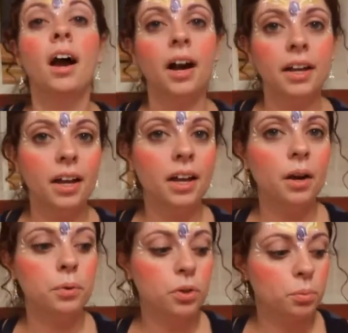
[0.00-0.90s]
Again, I
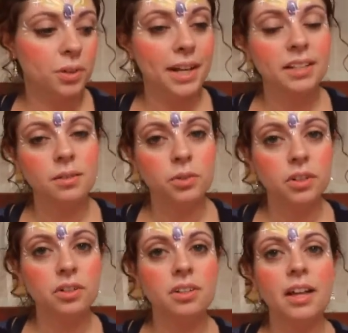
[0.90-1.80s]
would normally add some
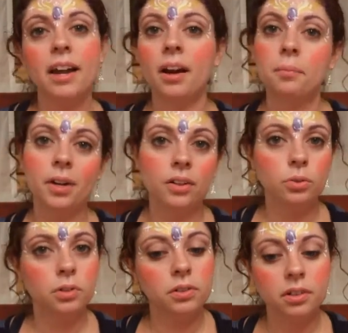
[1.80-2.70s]
glitter to that. I'm not
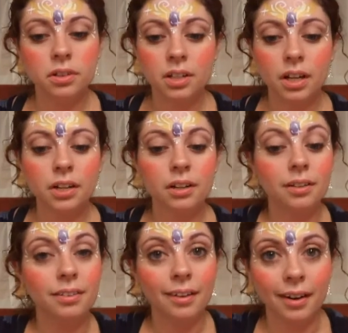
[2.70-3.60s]
doing glitter tonight
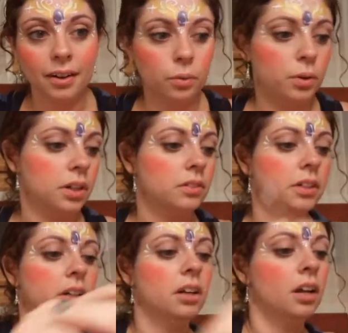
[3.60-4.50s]
because I don't want to
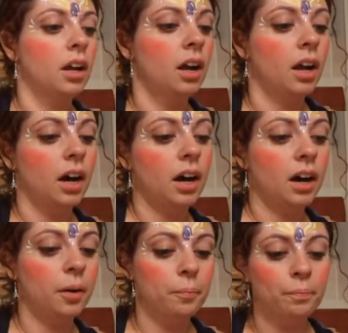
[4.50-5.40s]
glitter.
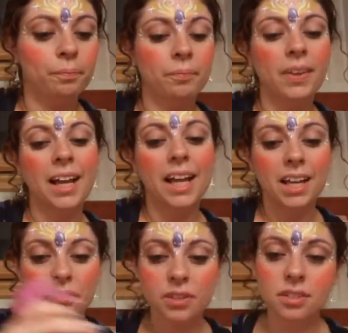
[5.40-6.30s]
Um,
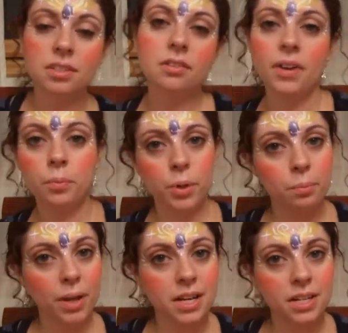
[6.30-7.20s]
if this is an event where I'm
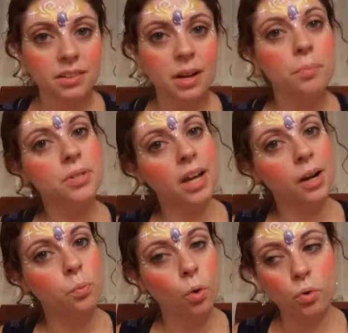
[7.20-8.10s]
painting lips, and
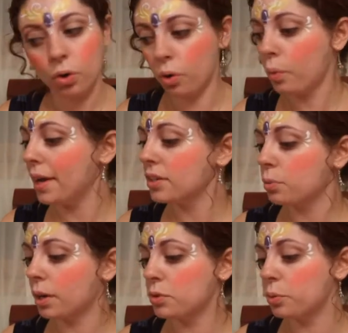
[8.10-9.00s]
I won't always
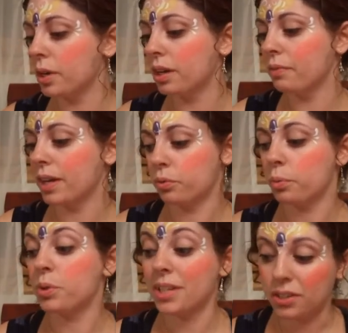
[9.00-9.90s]
when I'm doing an event for
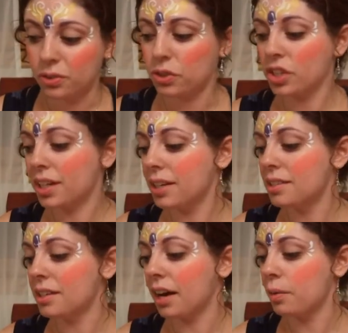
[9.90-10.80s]
Protect Allergic
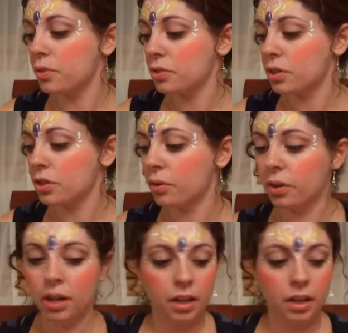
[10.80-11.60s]
Kids, I obviously don't,